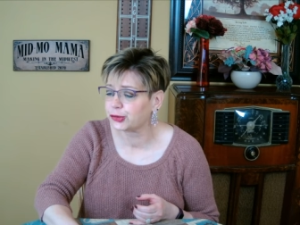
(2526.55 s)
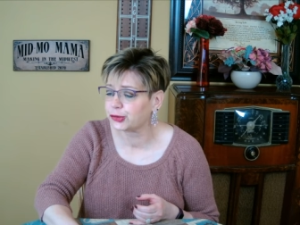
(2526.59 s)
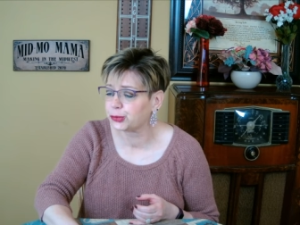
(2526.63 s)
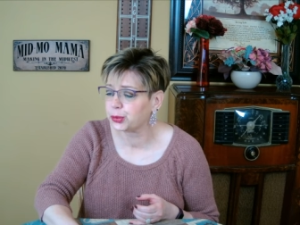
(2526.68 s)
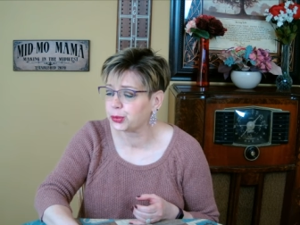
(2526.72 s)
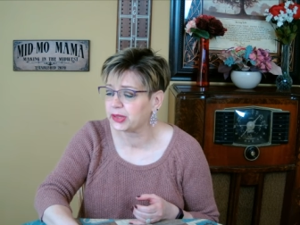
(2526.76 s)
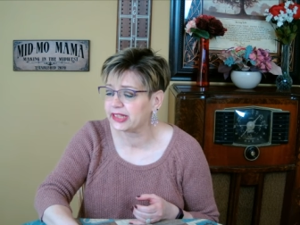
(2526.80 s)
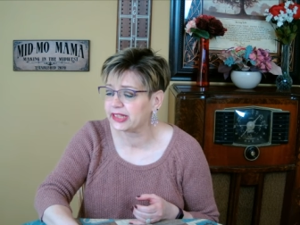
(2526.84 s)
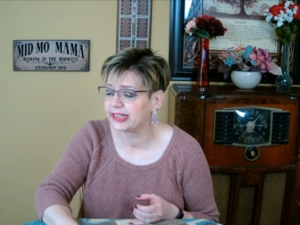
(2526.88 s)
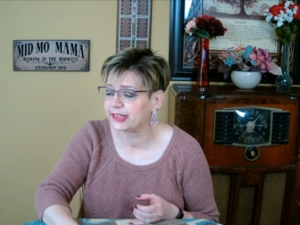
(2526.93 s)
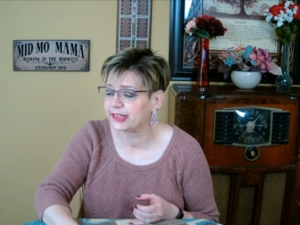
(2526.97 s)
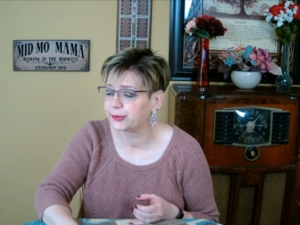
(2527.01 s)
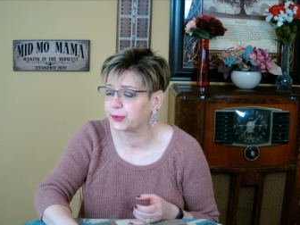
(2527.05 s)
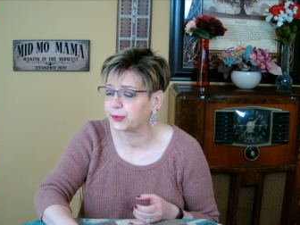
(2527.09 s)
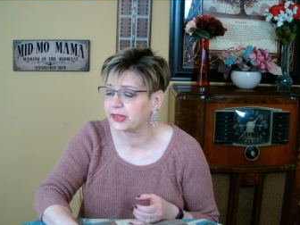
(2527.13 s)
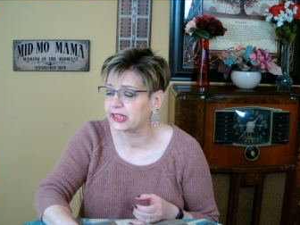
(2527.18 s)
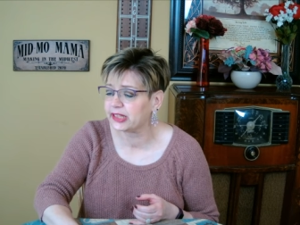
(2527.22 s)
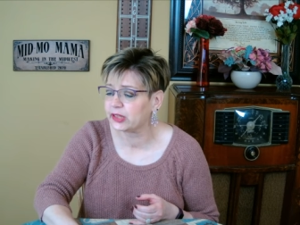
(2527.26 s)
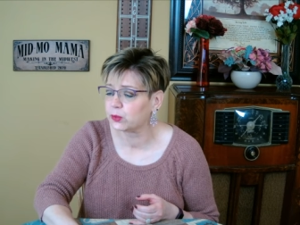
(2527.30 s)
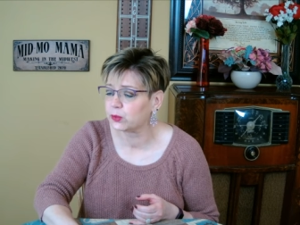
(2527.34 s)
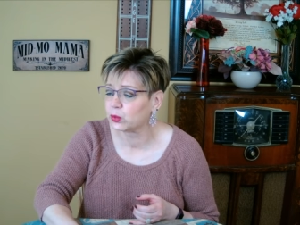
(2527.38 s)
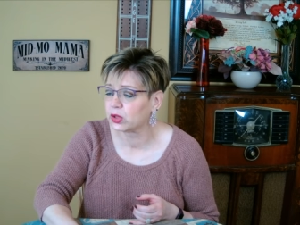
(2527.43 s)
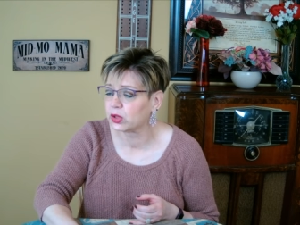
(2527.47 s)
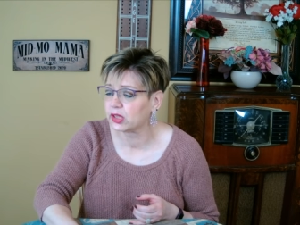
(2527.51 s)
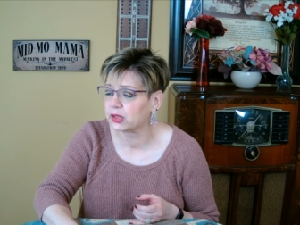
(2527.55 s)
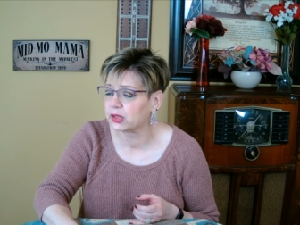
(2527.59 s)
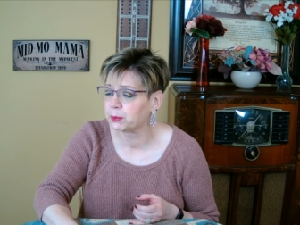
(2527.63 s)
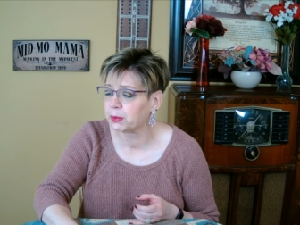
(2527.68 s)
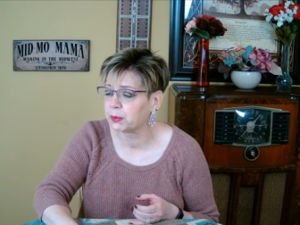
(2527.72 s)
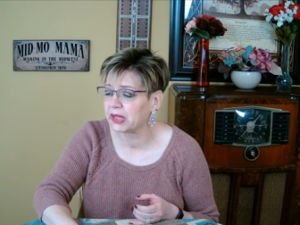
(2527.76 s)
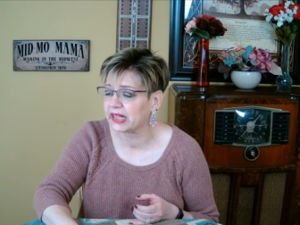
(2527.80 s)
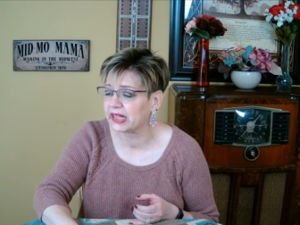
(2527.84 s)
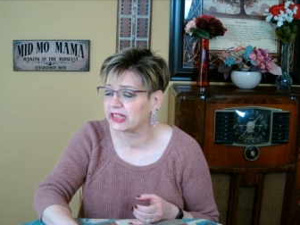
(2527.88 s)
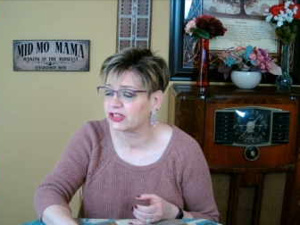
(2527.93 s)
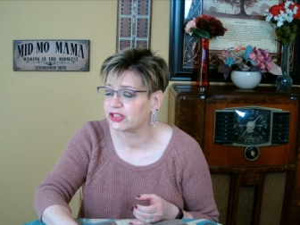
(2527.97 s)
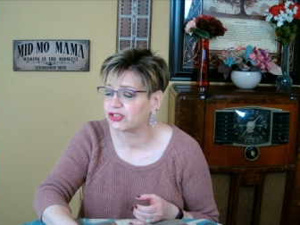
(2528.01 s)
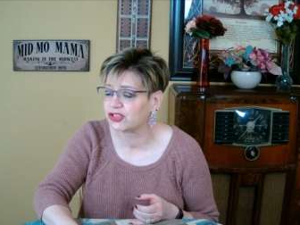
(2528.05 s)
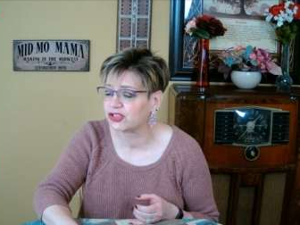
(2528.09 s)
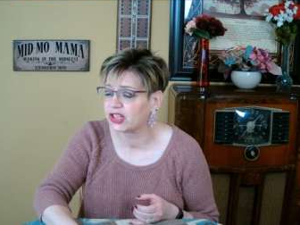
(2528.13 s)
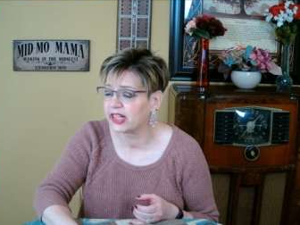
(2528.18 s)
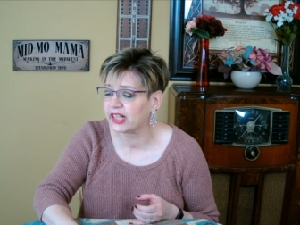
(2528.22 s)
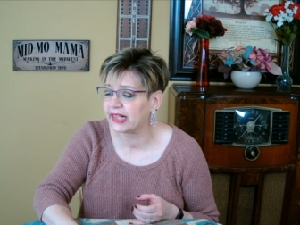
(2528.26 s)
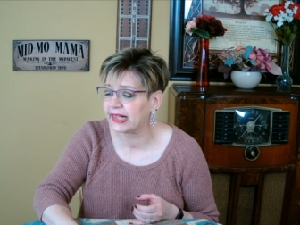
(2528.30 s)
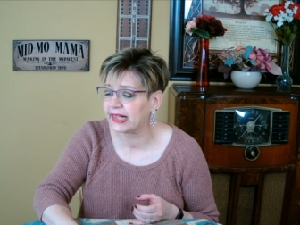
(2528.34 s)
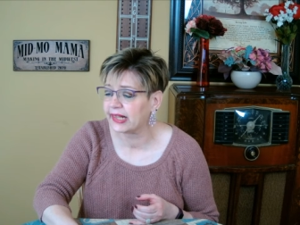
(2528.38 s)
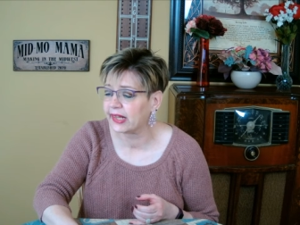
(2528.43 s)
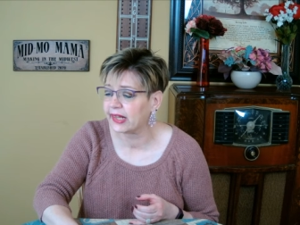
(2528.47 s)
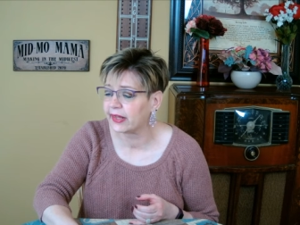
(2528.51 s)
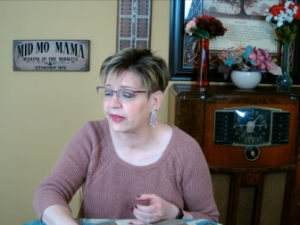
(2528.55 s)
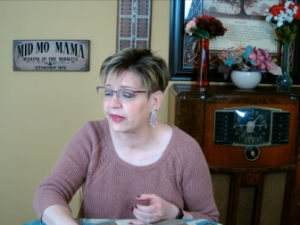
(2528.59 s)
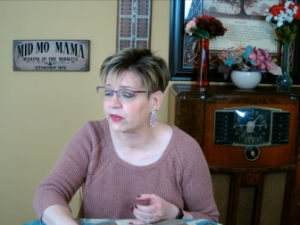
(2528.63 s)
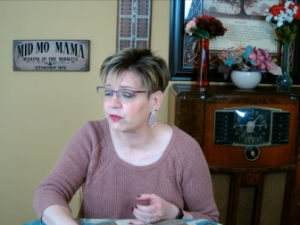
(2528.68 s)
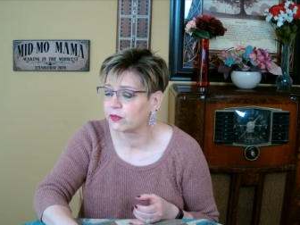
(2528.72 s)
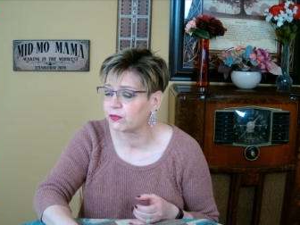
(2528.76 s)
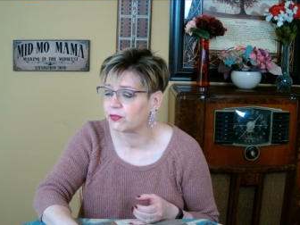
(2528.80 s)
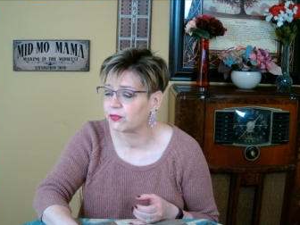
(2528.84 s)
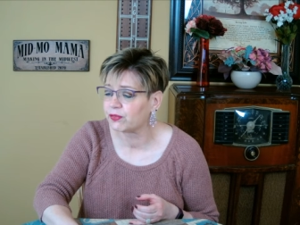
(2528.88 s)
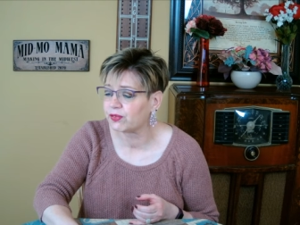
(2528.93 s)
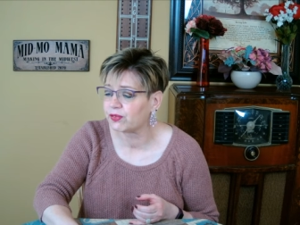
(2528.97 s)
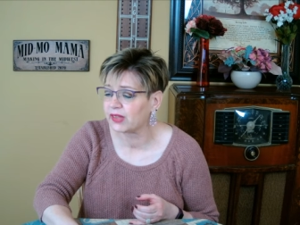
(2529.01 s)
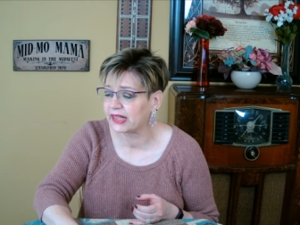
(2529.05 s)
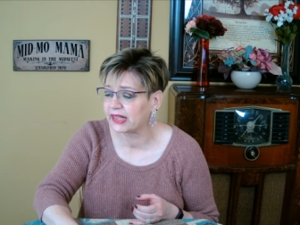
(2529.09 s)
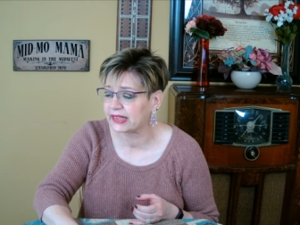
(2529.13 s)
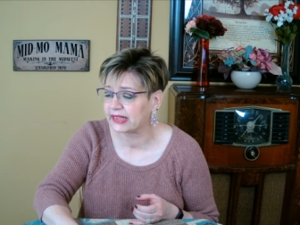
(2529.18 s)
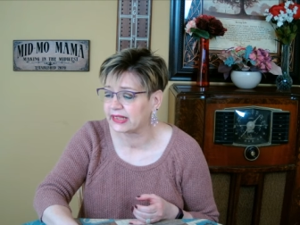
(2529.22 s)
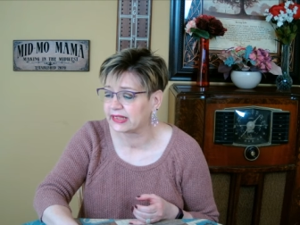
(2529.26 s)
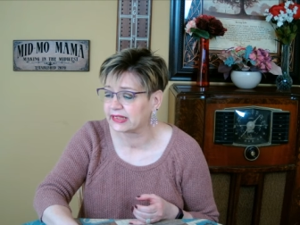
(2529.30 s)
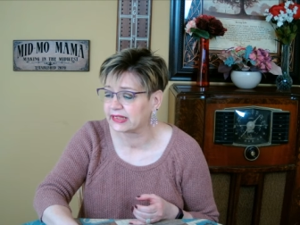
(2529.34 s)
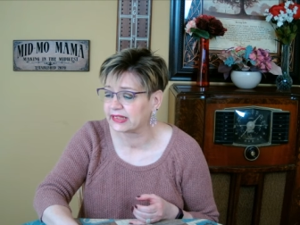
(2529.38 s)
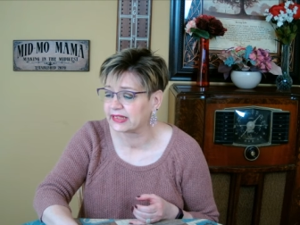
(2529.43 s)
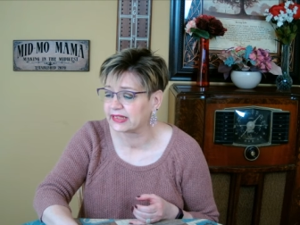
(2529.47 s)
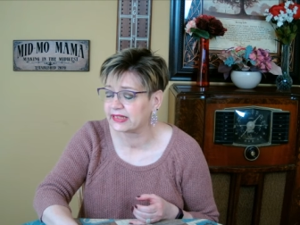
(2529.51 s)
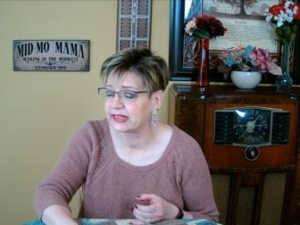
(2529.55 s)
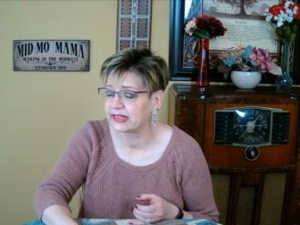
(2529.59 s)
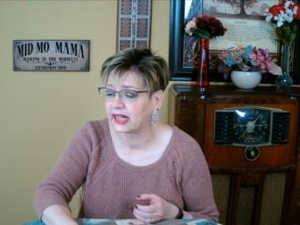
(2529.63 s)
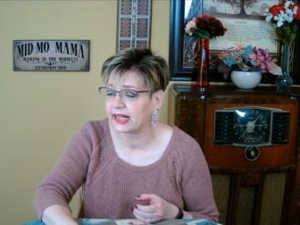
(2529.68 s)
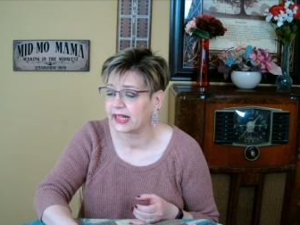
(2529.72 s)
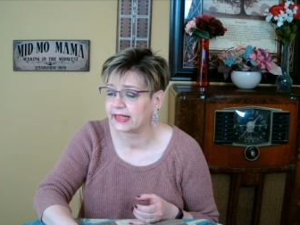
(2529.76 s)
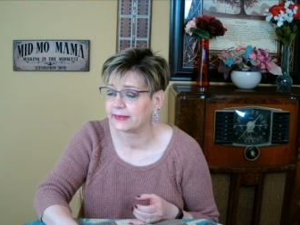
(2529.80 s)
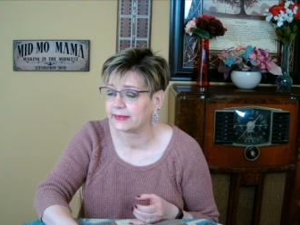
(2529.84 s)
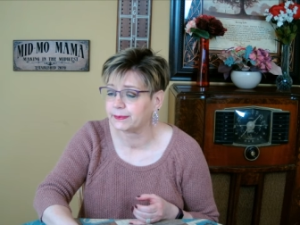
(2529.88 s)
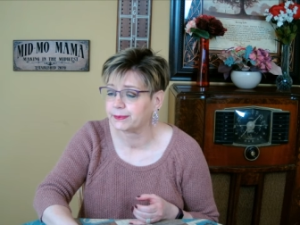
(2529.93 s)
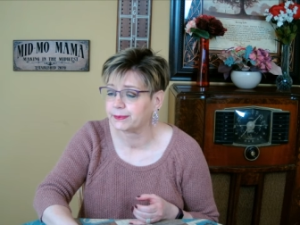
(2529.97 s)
2021 by J.L. Fleckenstein.